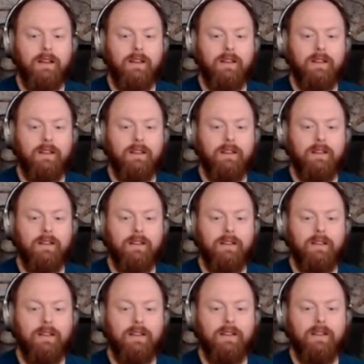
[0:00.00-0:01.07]

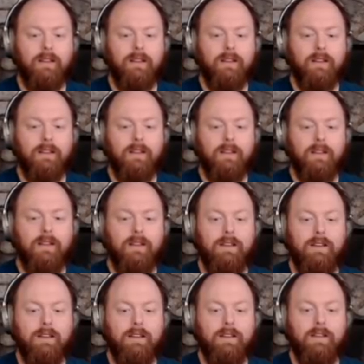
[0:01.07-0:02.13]

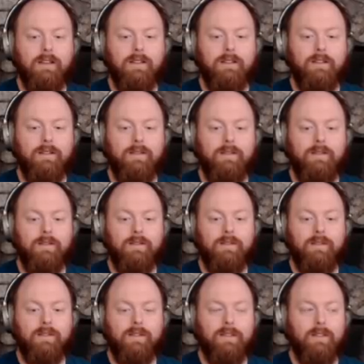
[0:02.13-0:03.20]

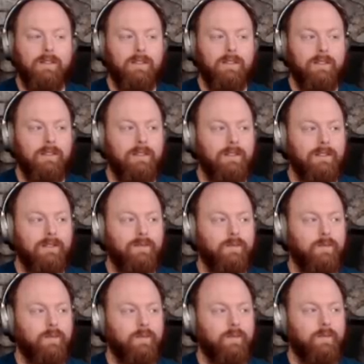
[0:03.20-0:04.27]

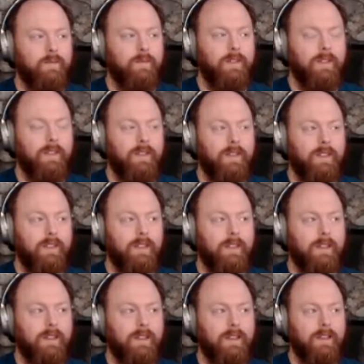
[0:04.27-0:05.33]

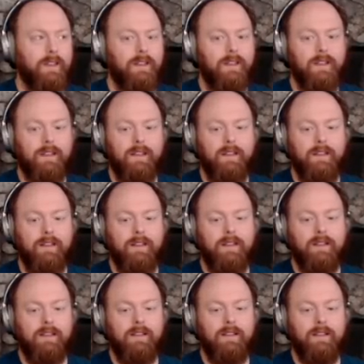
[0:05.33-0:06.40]

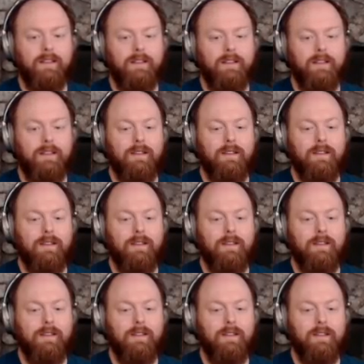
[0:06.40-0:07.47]

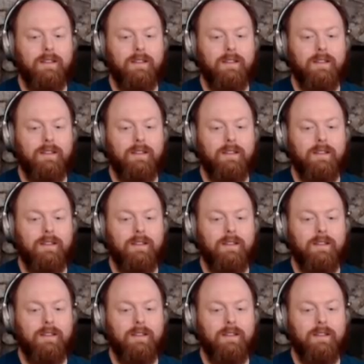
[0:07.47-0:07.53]
(silent)